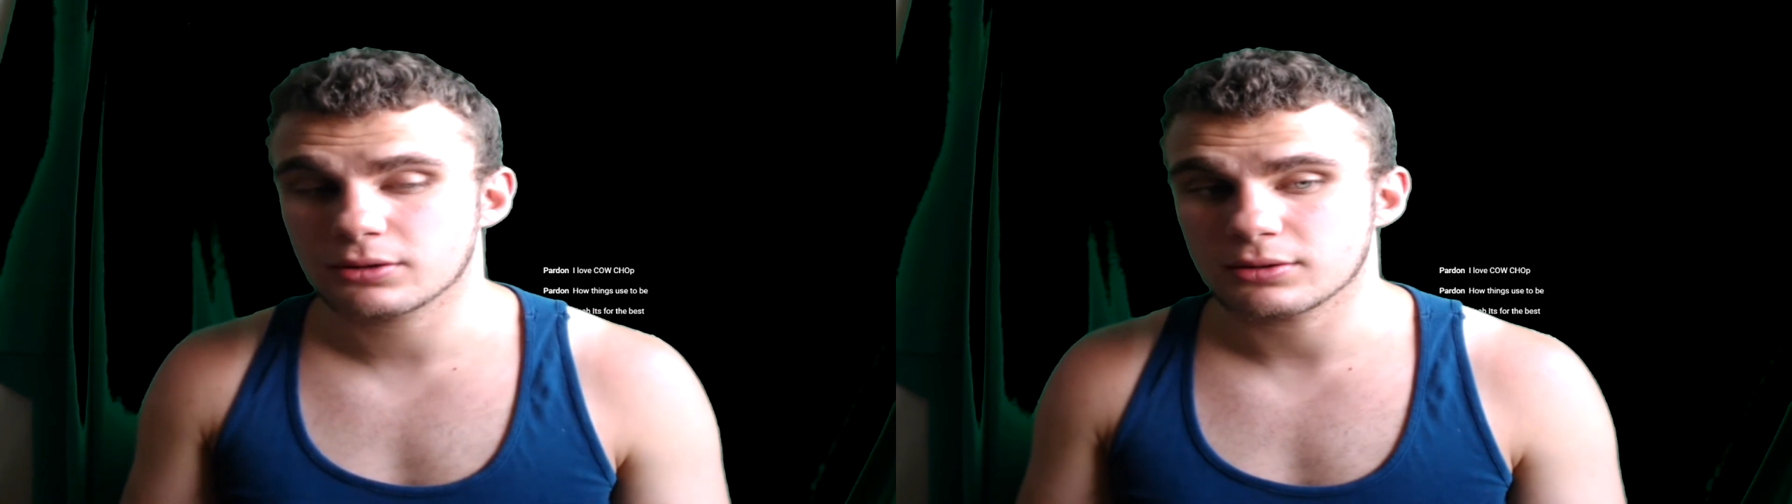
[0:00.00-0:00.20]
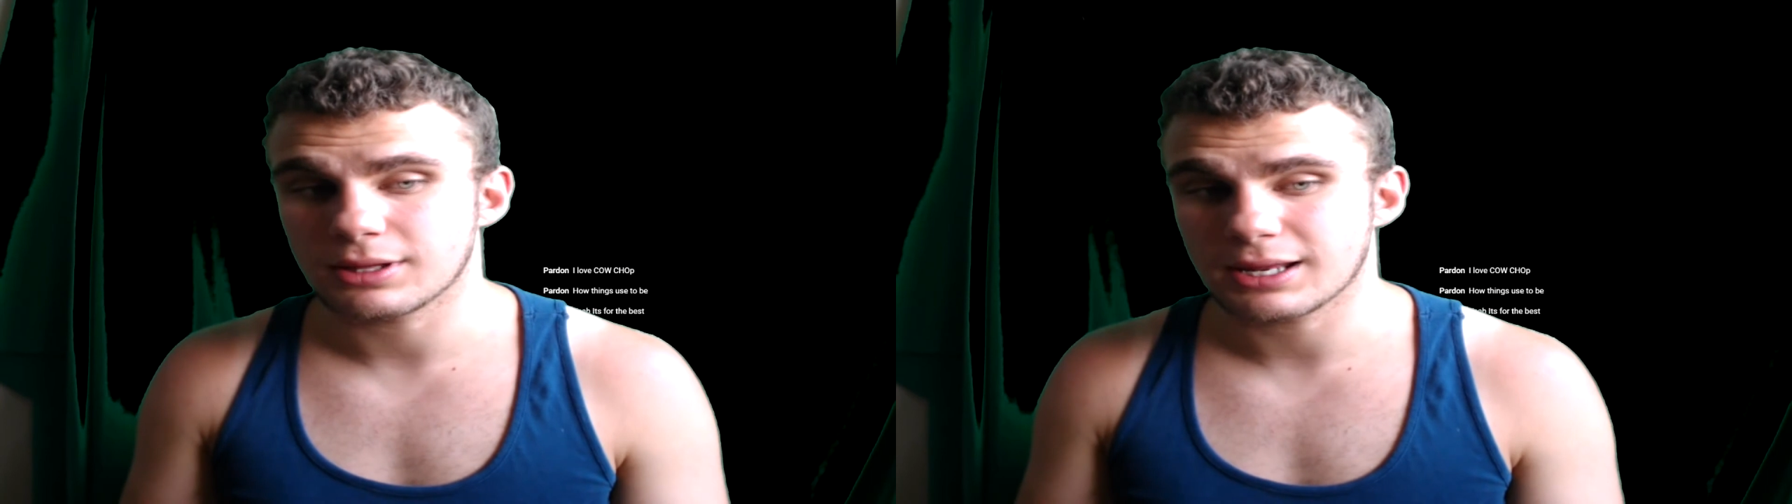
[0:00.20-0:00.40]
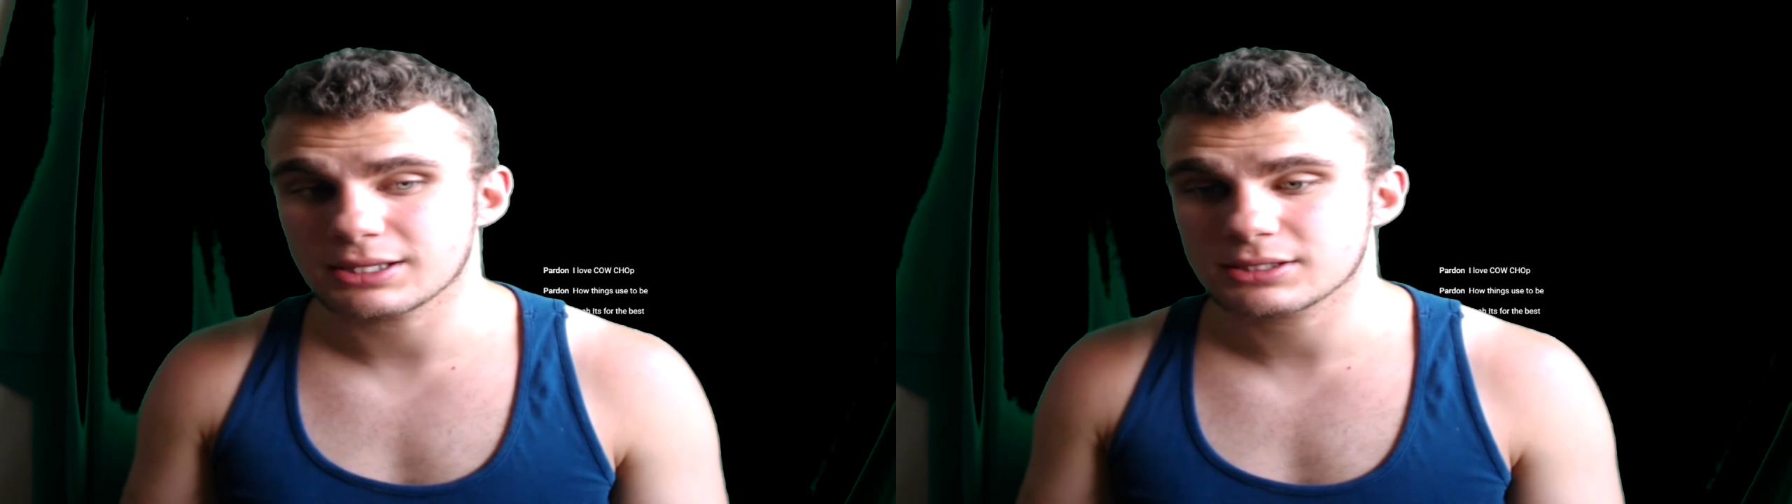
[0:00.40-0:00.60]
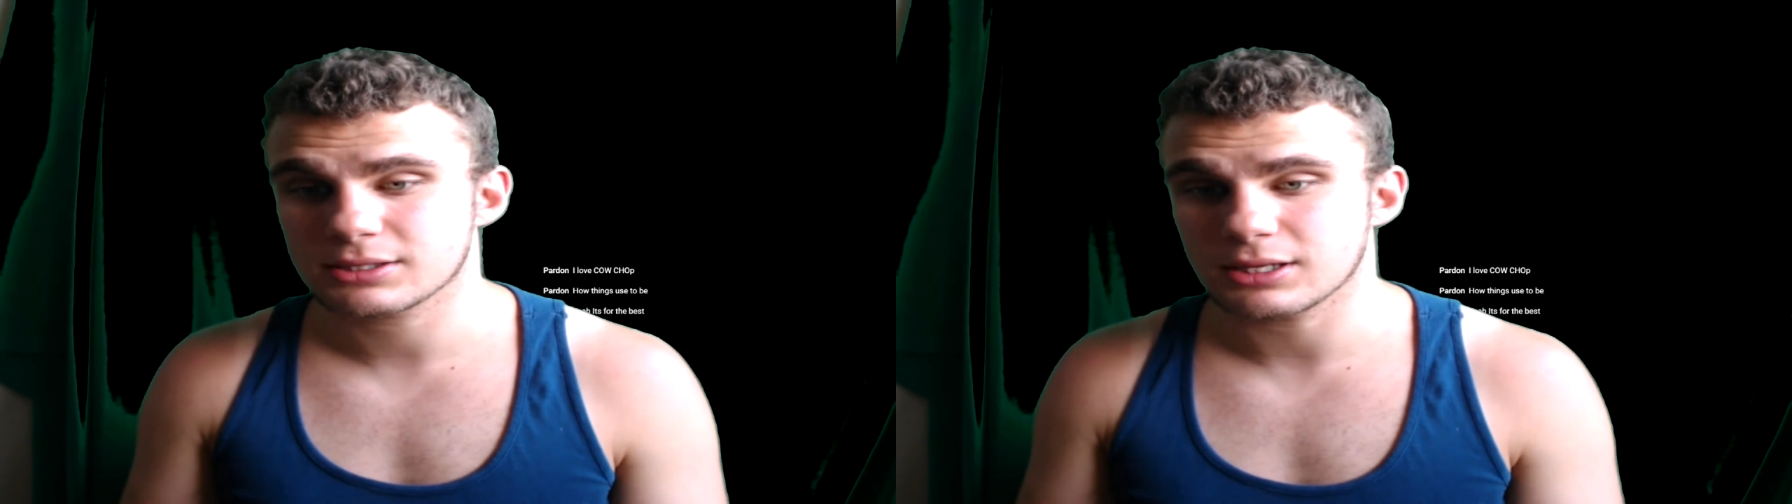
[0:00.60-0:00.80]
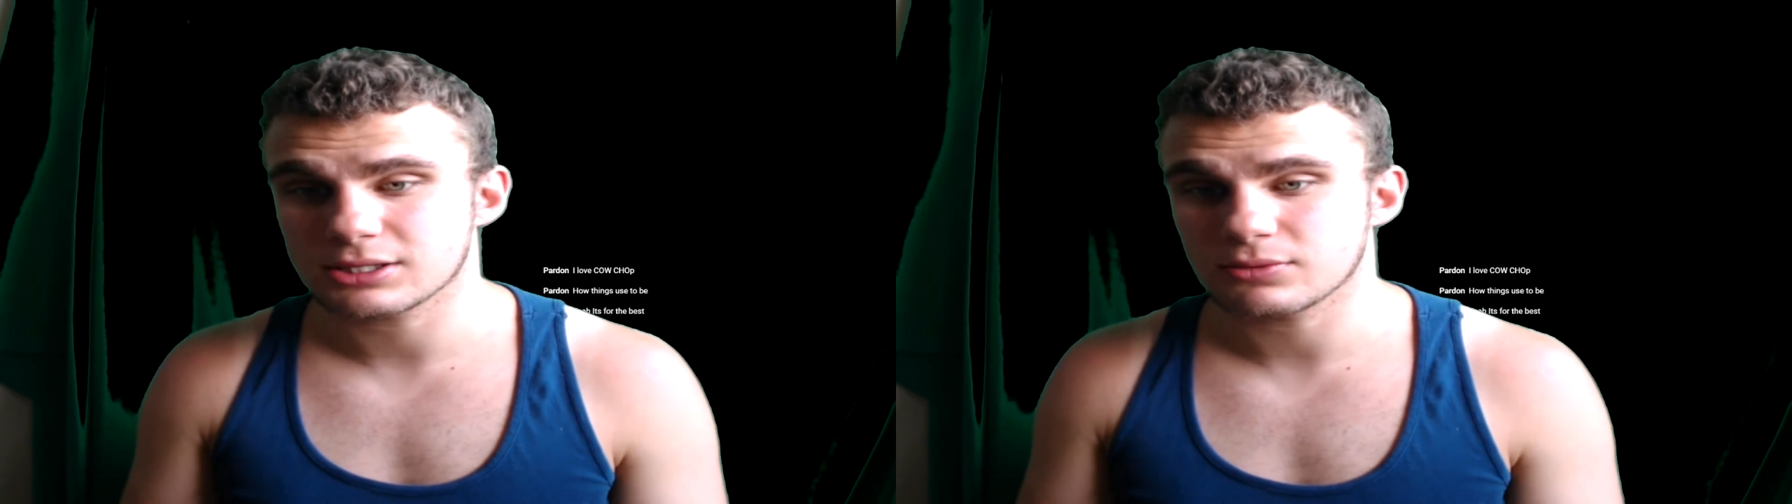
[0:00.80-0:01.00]
that it's
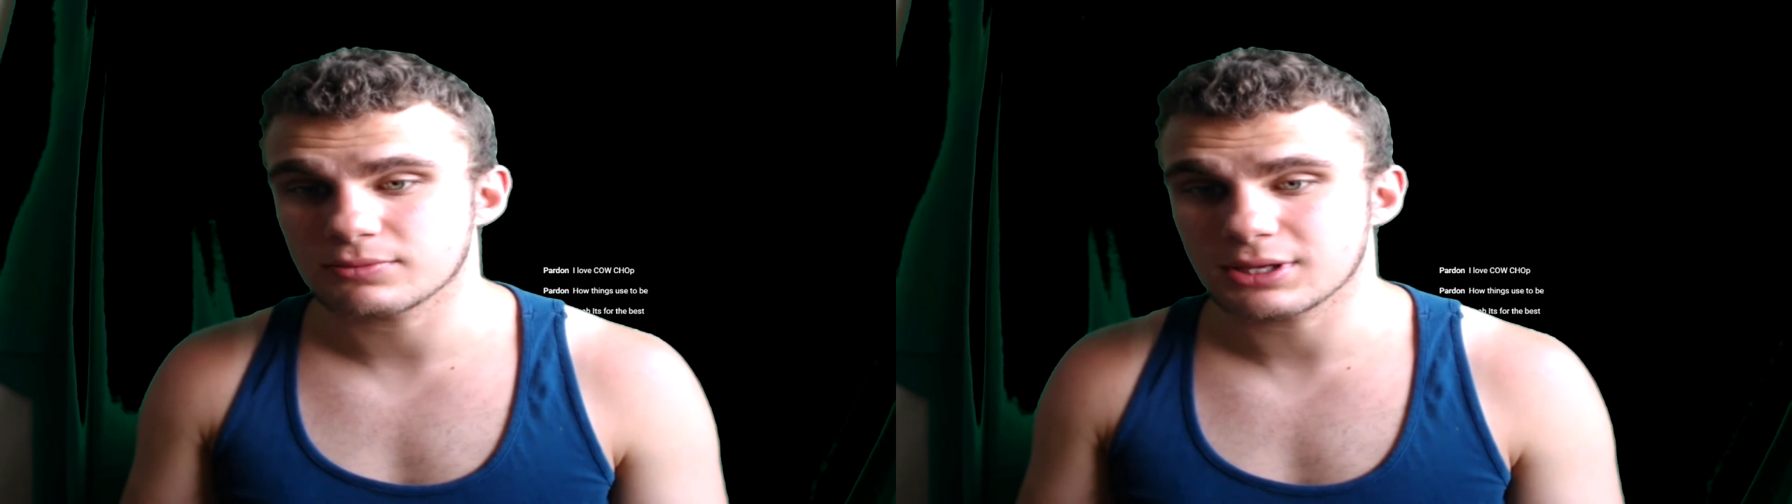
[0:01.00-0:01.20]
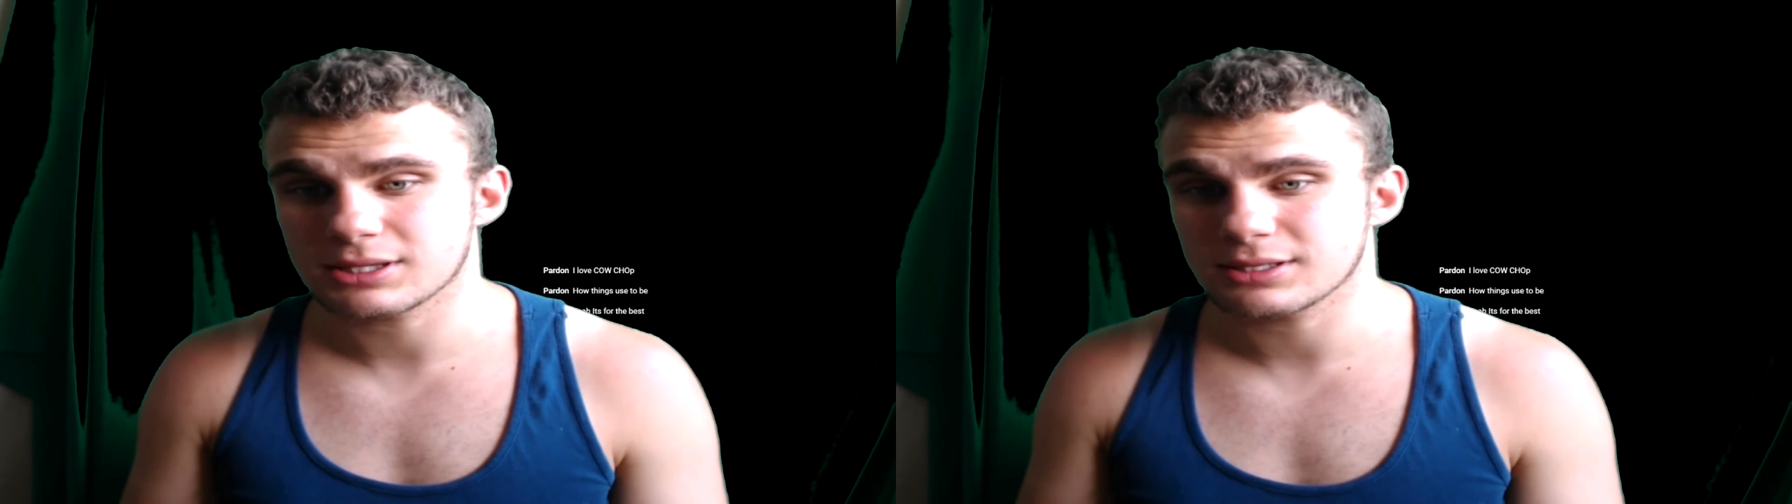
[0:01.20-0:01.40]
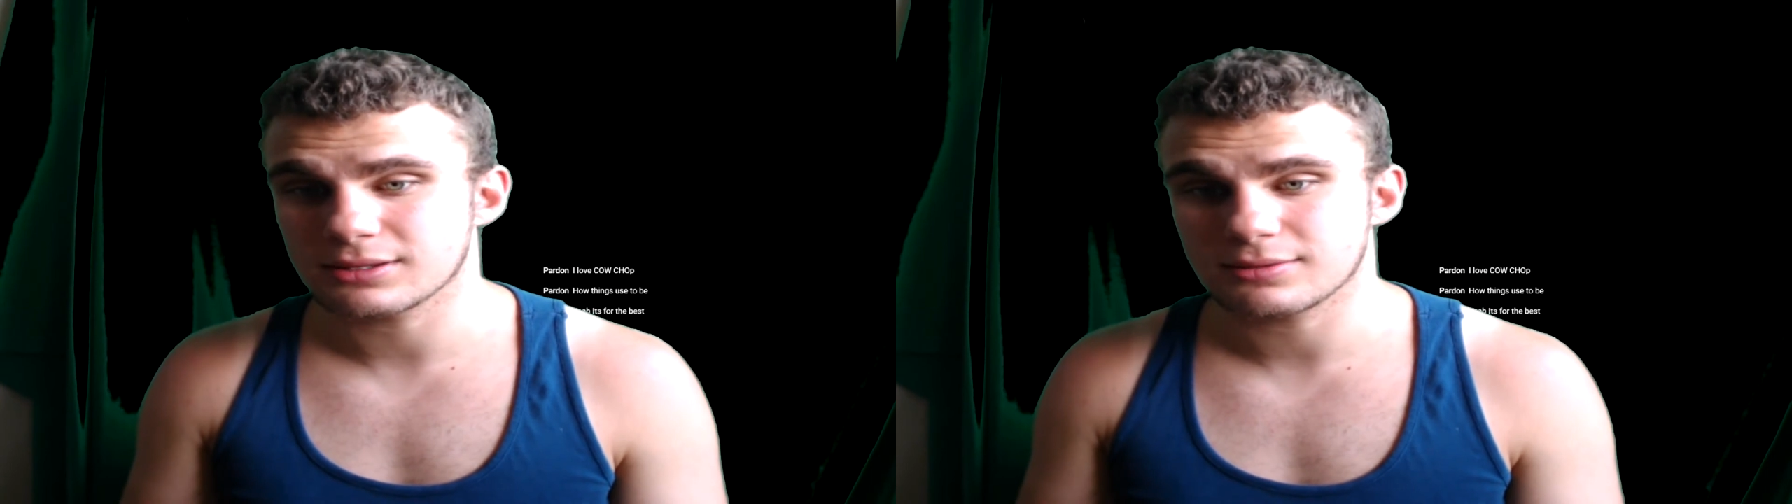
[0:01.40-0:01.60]
it's a it's a